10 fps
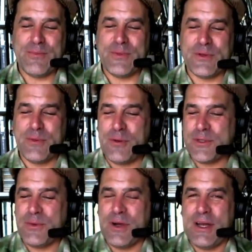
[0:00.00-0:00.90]
there's
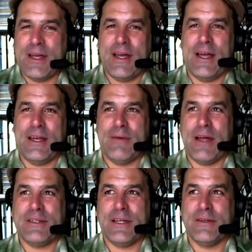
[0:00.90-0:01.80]
moments where
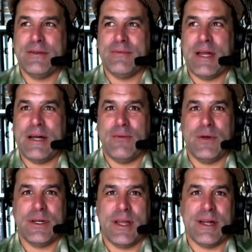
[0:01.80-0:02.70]
I tend to not
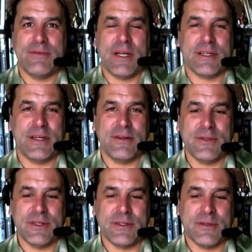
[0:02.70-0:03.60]
want a lot of
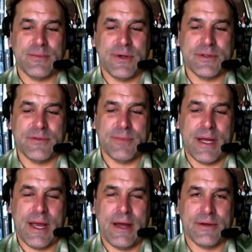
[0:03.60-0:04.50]
technology in certain parts of
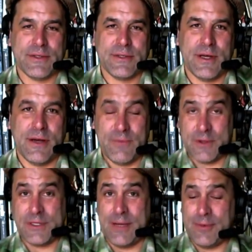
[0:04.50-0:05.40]
my house.
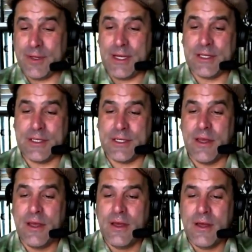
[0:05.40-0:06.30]
For example, the
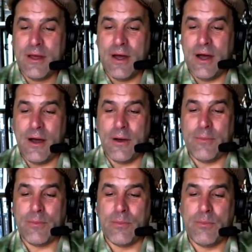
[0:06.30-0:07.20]
kitchen.
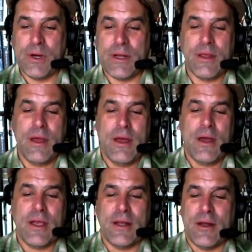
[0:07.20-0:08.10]
But,
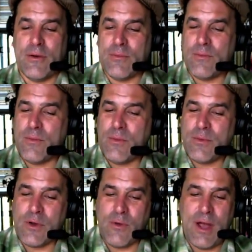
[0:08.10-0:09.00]
you know,
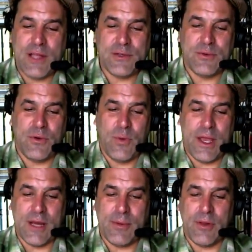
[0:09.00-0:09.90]
the gradual
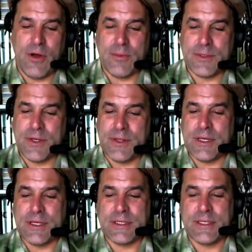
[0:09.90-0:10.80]
wake up alarms on
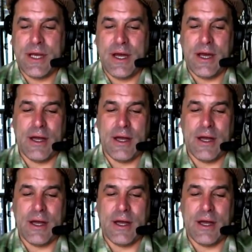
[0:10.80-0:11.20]
this,